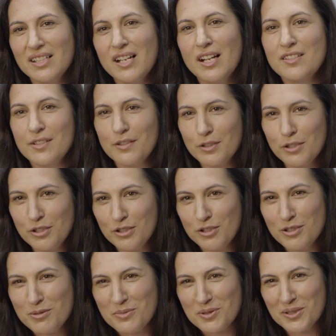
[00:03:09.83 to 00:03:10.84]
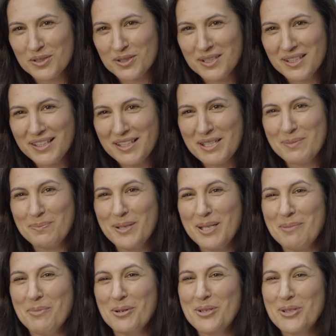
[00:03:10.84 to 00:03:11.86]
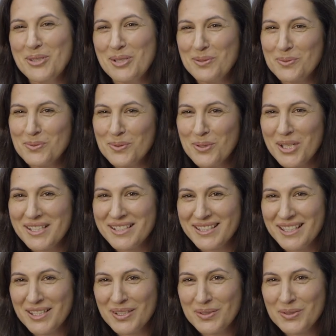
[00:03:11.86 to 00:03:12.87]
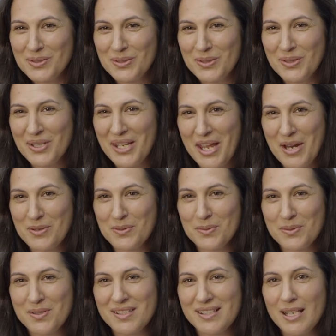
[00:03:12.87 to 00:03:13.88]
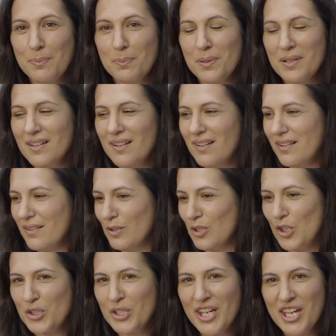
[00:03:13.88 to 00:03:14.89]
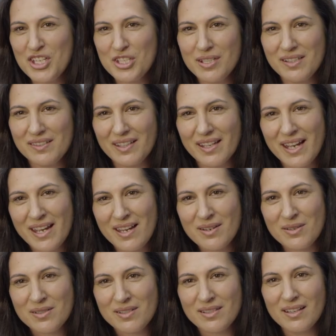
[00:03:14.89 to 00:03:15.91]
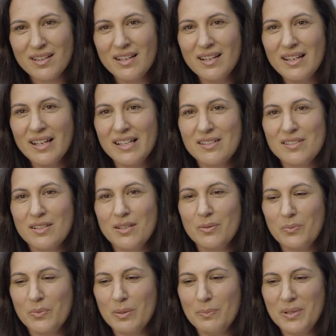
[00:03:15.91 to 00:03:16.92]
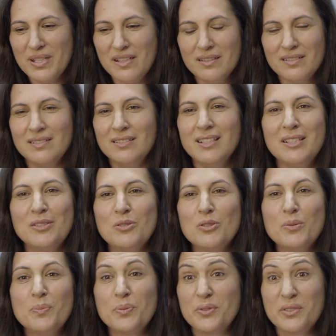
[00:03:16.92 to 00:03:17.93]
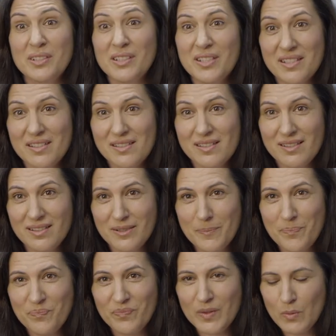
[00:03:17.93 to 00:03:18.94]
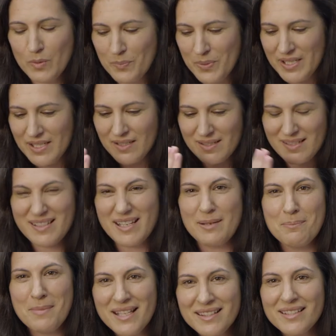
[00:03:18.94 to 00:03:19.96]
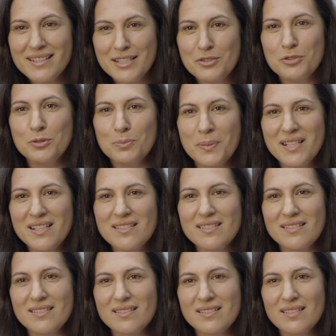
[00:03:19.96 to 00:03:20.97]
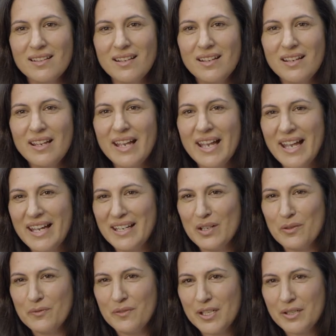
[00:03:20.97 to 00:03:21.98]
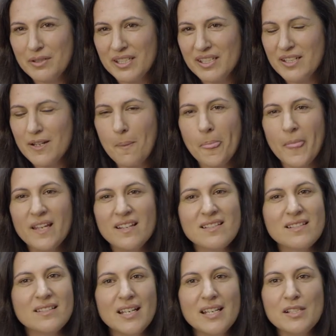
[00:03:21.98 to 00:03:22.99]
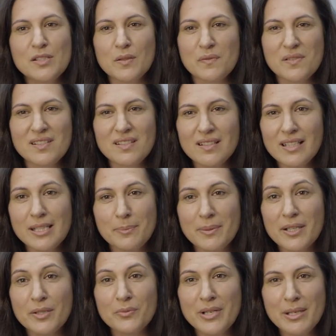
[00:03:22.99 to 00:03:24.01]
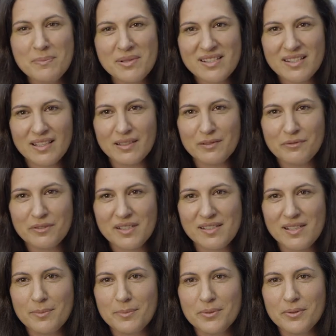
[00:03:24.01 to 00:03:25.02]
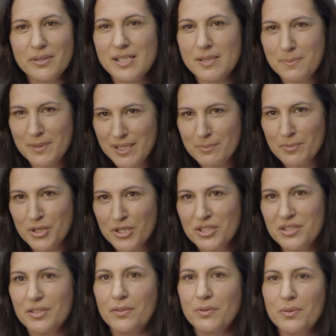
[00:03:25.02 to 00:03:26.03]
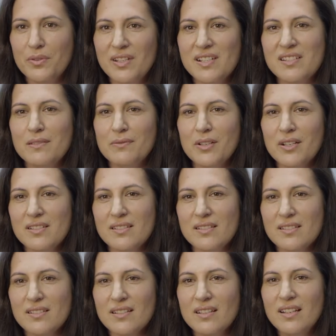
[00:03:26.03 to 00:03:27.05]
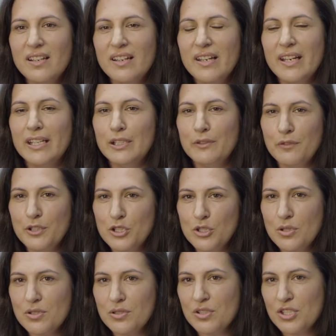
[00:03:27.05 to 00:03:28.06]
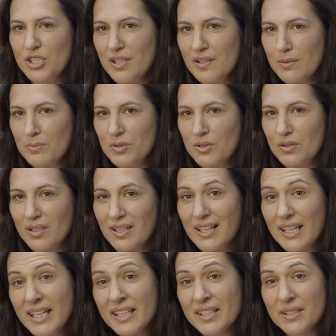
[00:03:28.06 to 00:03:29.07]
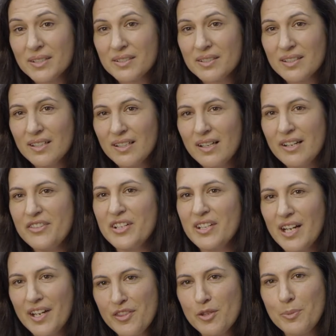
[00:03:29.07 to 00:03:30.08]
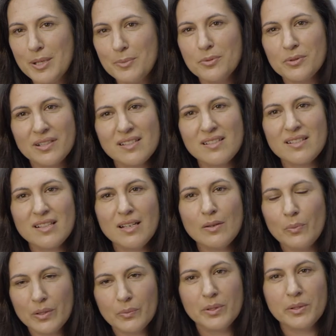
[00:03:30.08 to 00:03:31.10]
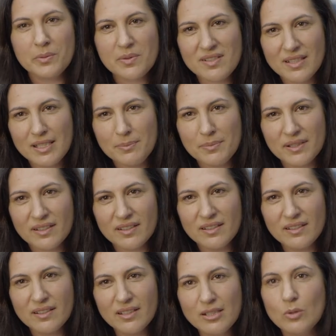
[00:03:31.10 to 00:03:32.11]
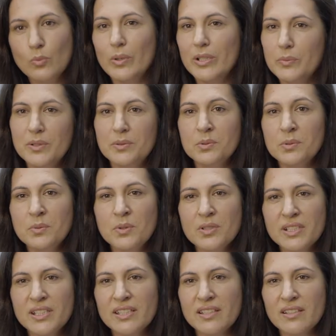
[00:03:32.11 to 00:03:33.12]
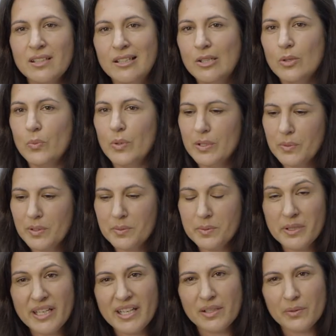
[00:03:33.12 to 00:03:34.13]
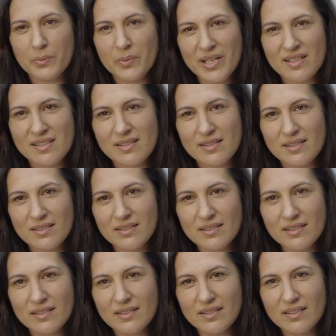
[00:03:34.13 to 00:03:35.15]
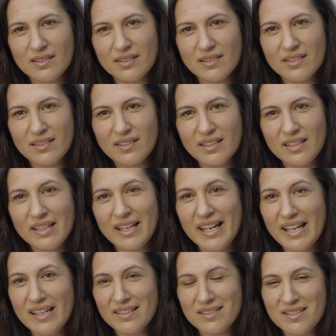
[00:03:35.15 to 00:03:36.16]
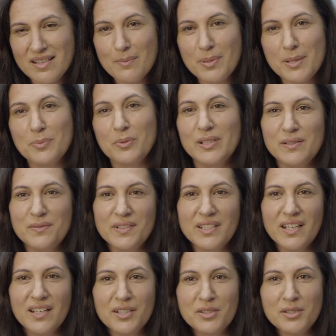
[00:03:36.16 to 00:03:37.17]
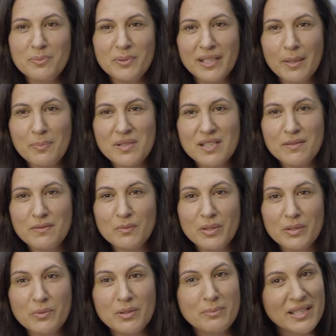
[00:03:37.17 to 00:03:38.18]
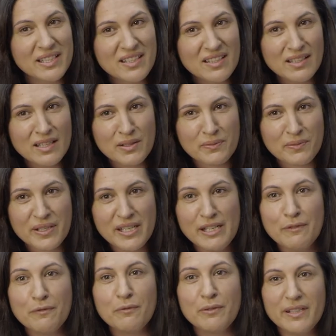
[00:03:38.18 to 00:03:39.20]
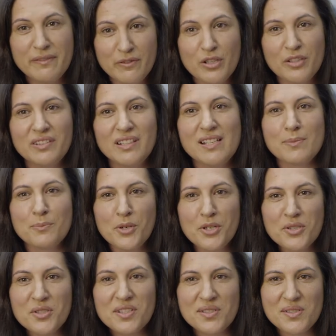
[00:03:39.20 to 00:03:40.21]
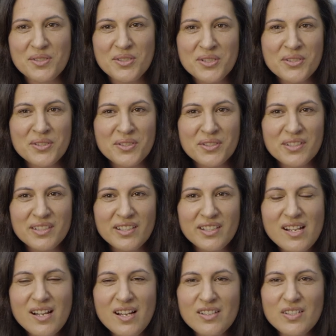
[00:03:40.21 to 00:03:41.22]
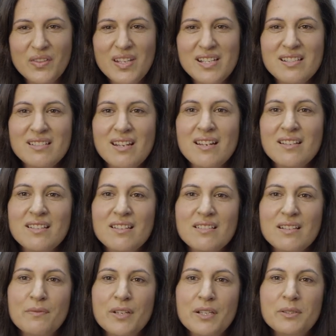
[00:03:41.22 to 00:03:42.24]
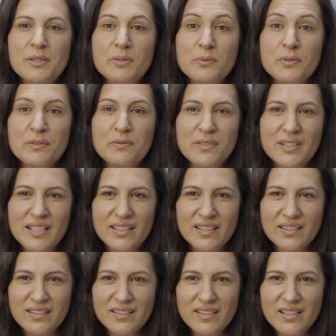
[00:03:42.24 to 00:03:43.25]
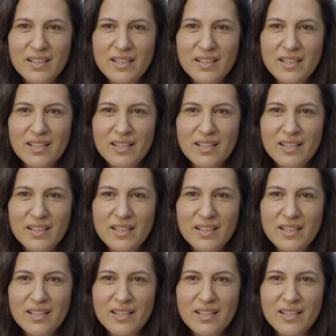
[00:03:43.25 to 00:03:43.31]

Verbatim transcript: And so the human is being monitored right down to the actual step, location in the house. And so we're being decorporealized, we're being segmented into pieces. And our very states of sleep, our REM state, for example, is being monitored through these devices. And if we choose to share them to the cloud, then other people can see when we were sleeping, when we were walking, when we were at rest. And some people even argue, perhaps even when we're making love, if we've got these monitors on. So these sensors are very revealing.